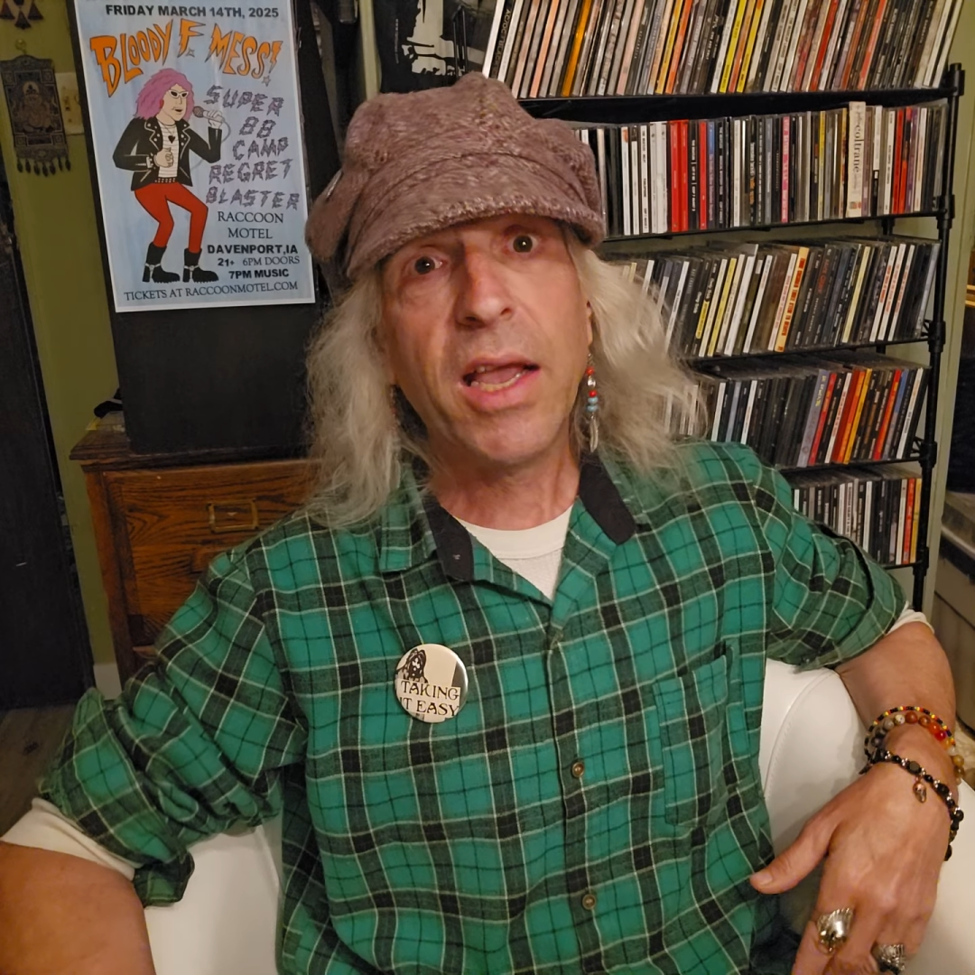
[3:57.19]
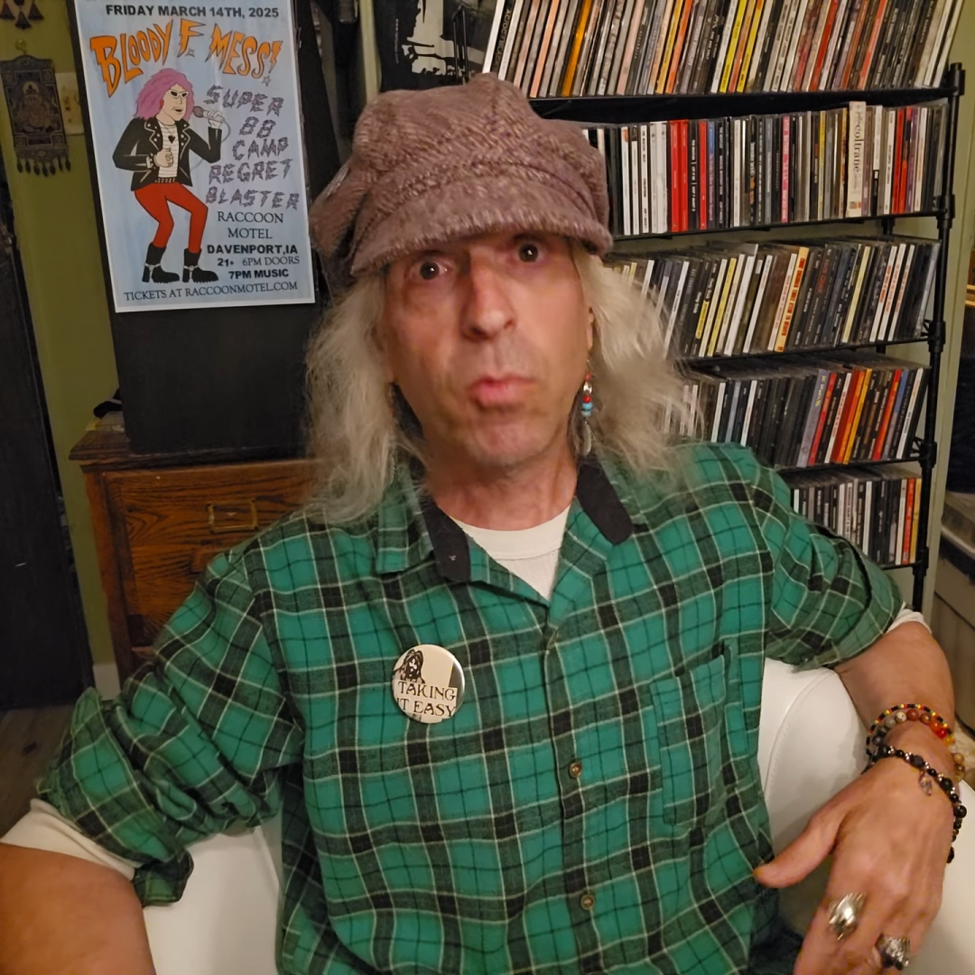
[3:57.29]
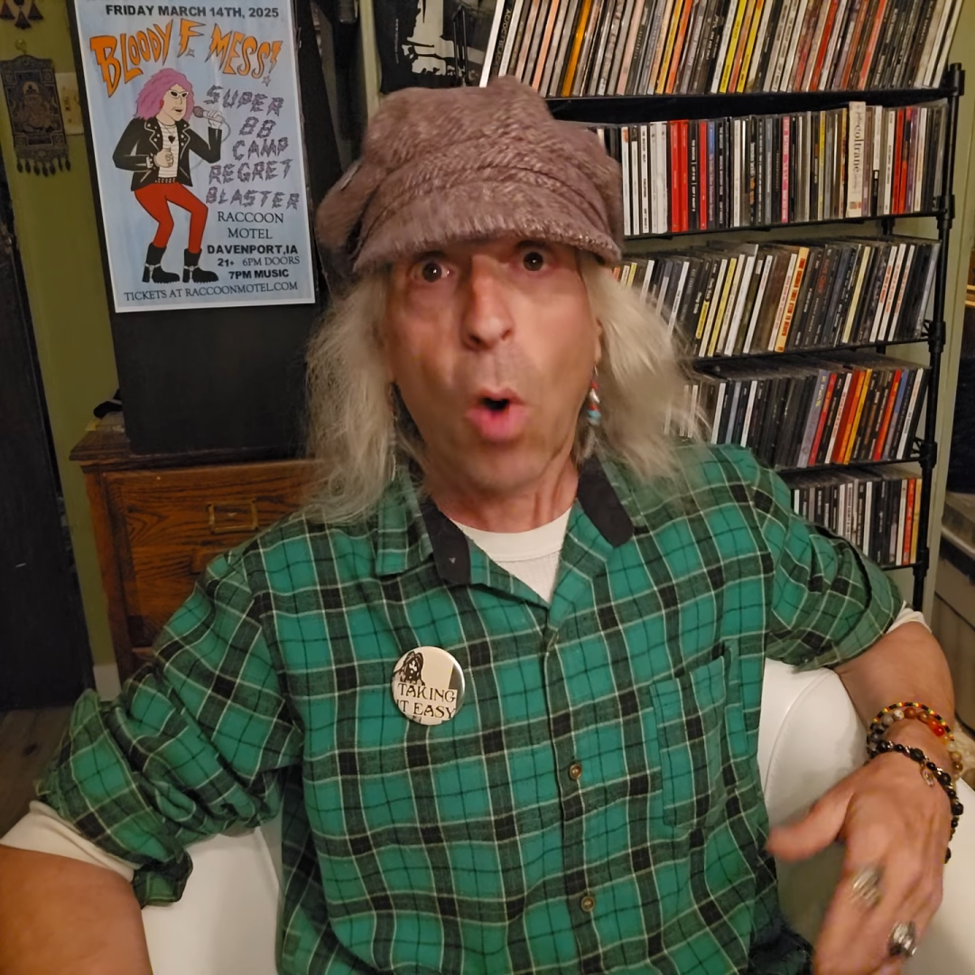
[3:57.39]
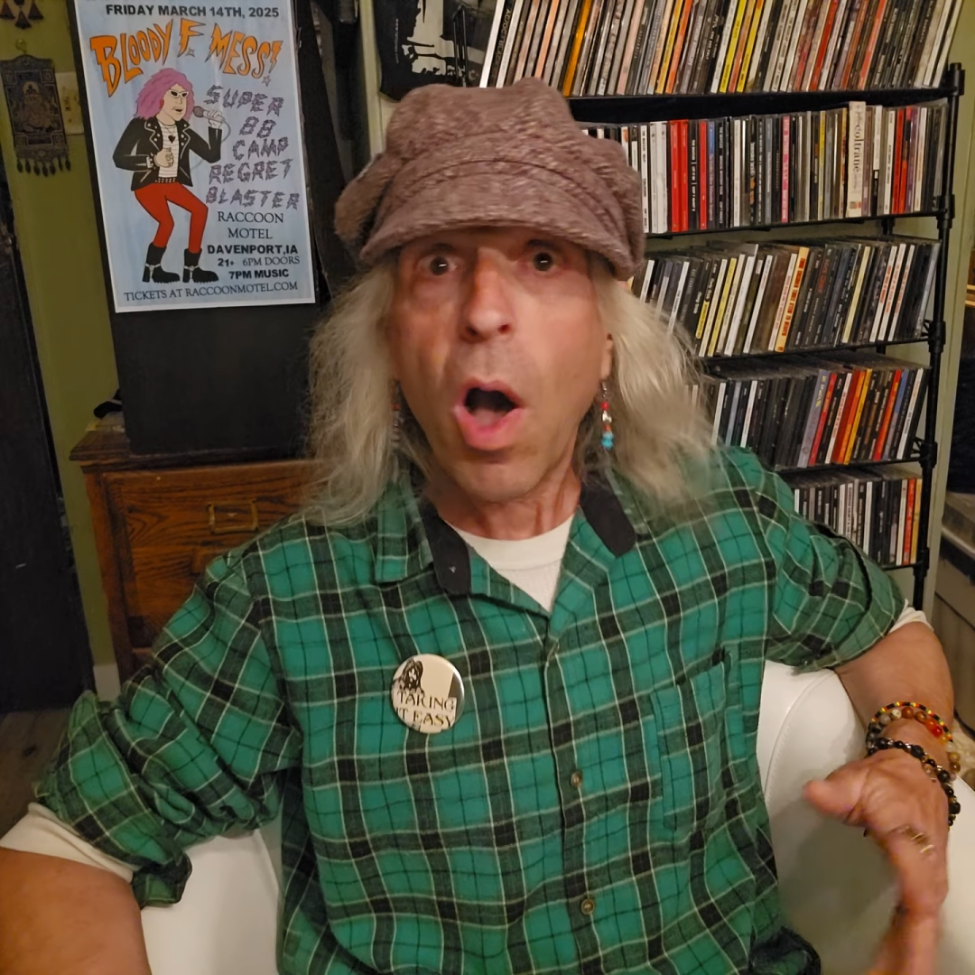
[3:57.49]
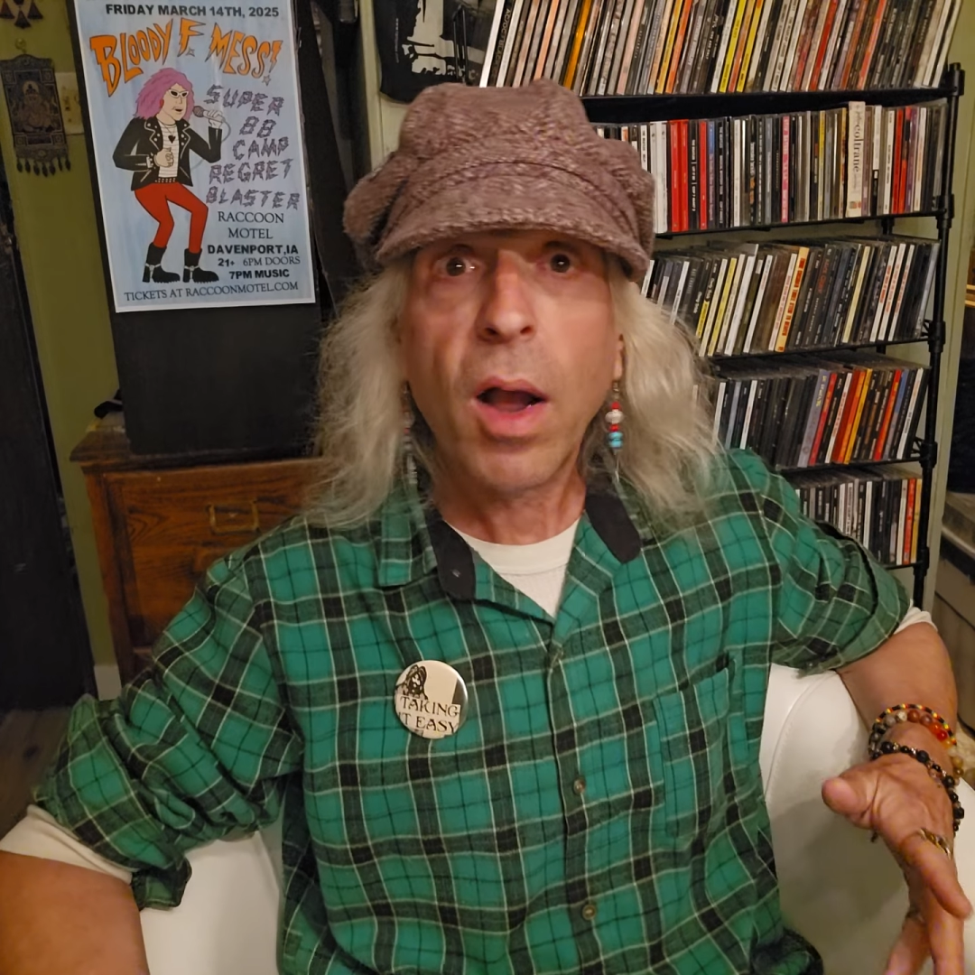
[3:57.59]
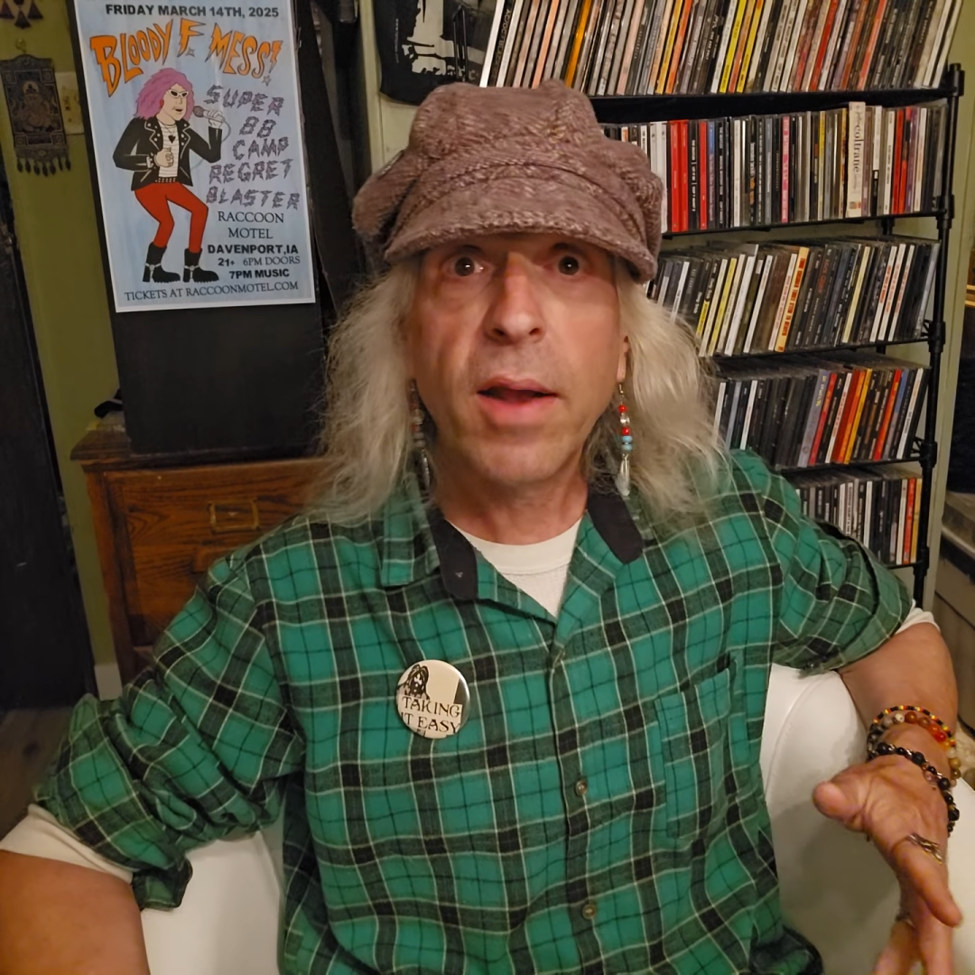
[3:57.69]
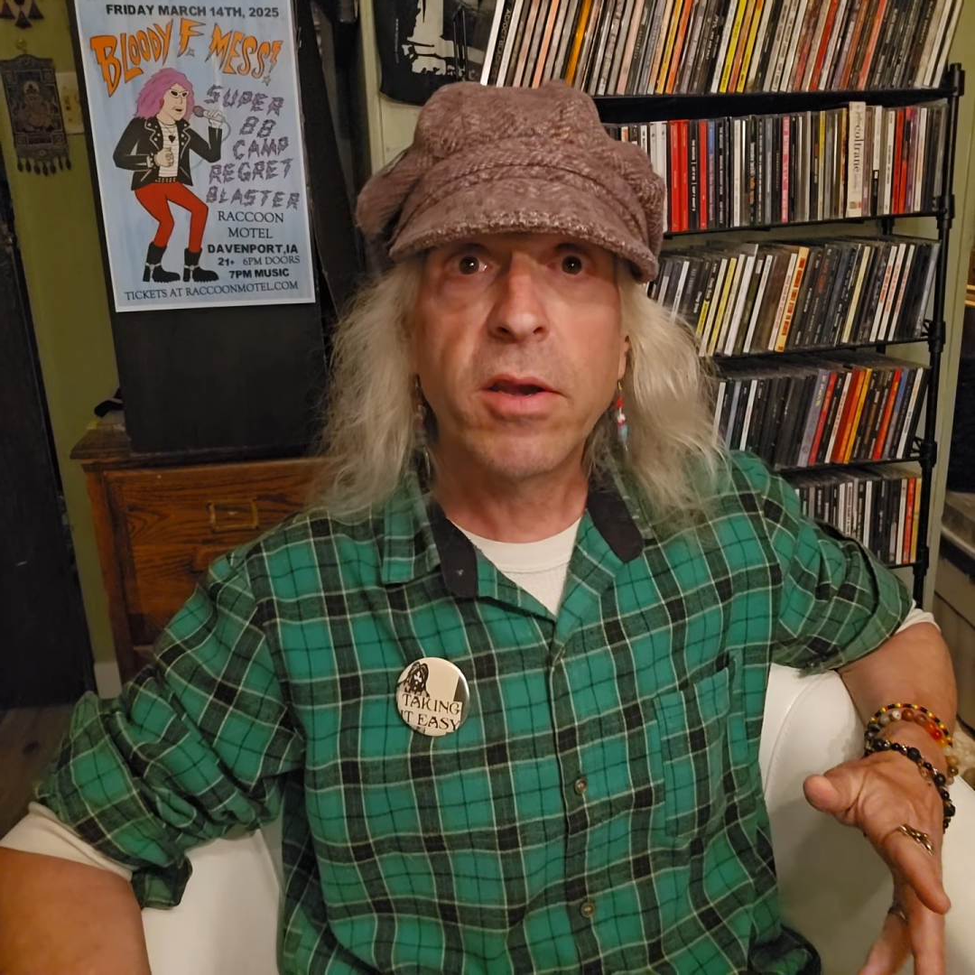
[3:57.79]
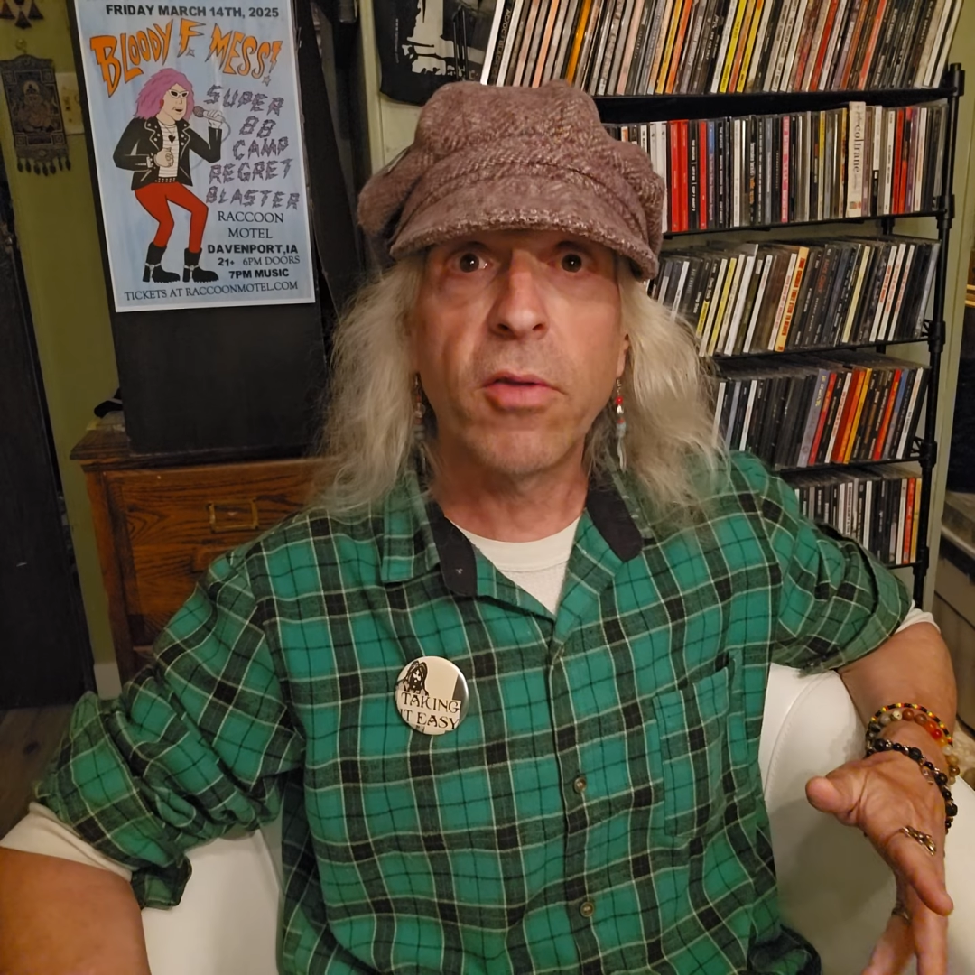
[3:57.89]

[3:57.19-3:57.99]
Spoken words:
could walk